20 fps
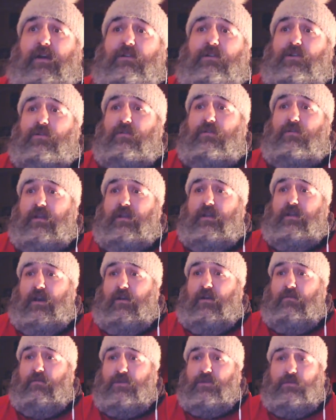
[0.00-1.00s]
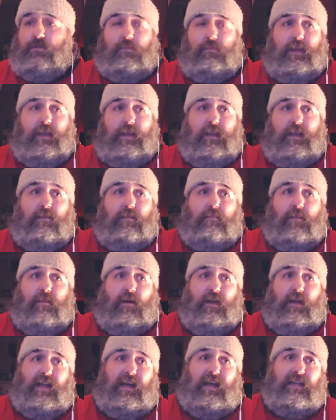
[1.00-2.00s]
Scoring the goals would have been
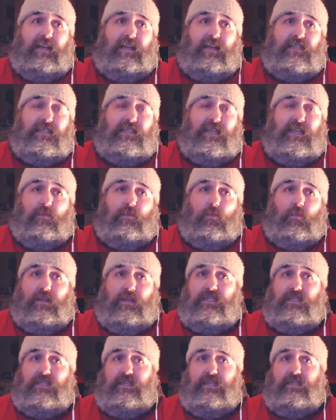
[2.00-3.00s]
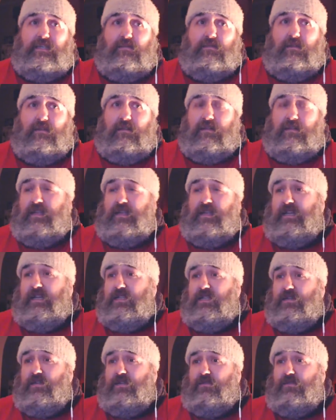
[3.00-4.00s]
Martin Hayes. He had one season where I think
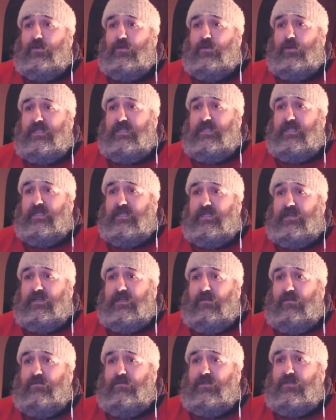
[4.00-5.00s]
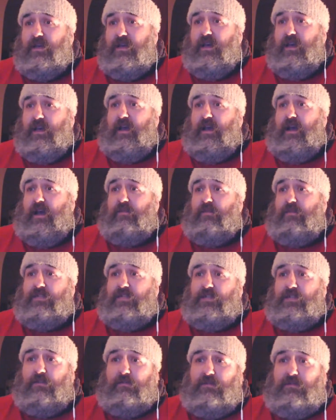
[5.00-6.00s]
he scored 26 goals, and then we
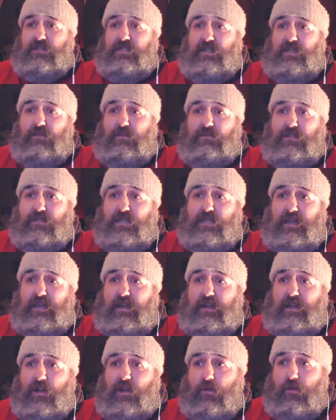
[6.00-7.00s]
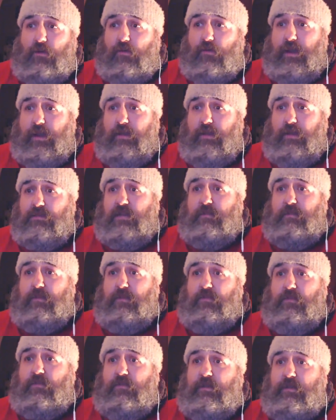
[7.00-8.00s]
sold him to Celtic. And Niall Quinn was
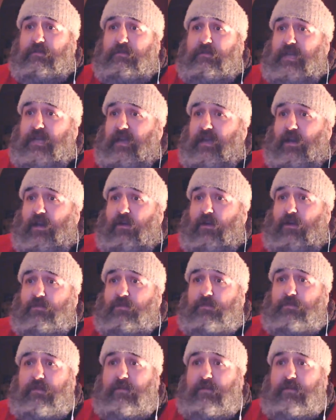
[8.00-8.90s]
coming through. He was getting goals.